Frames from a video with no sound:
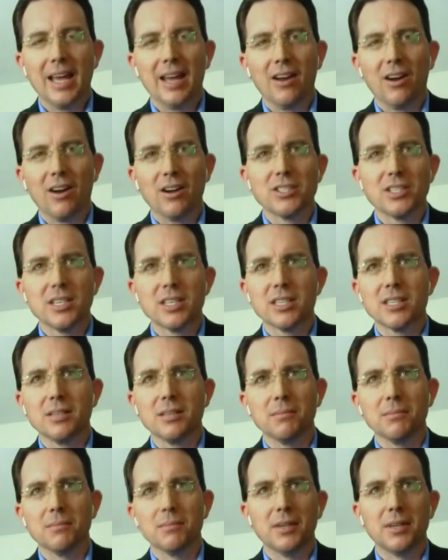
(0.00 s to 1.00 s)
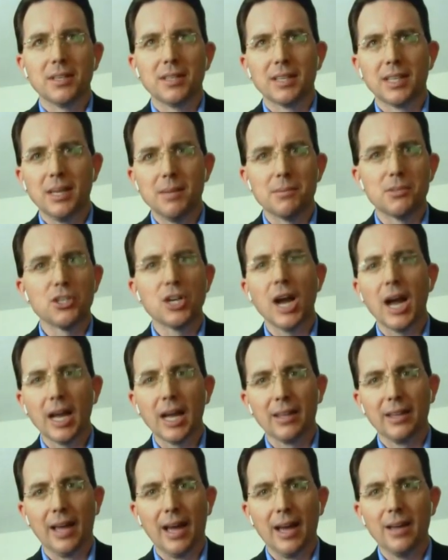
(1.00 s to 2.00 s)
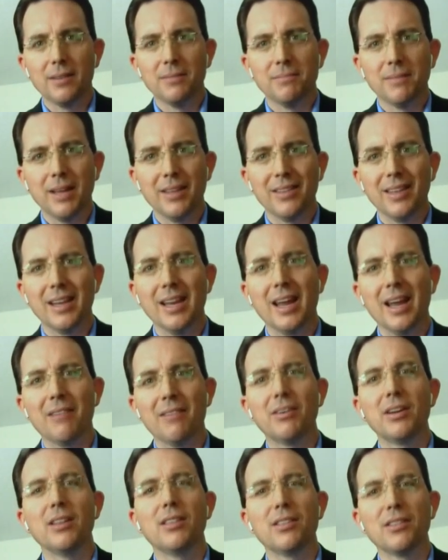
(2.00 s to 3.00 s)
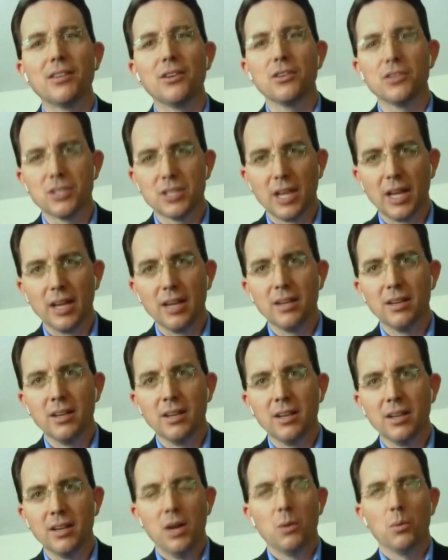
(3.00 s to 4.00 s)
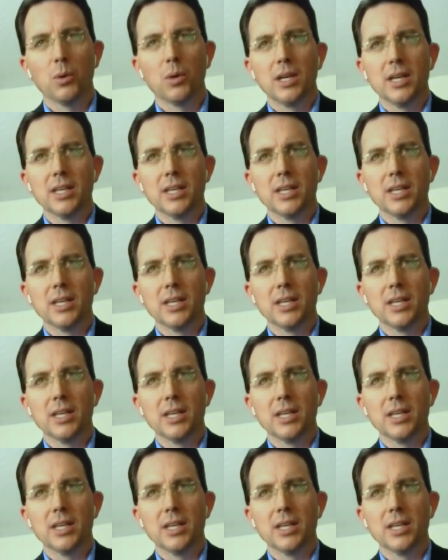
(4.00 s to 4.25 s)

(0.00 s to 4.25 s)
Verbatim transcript: and our system keeps track of that. And then every Thursday, we're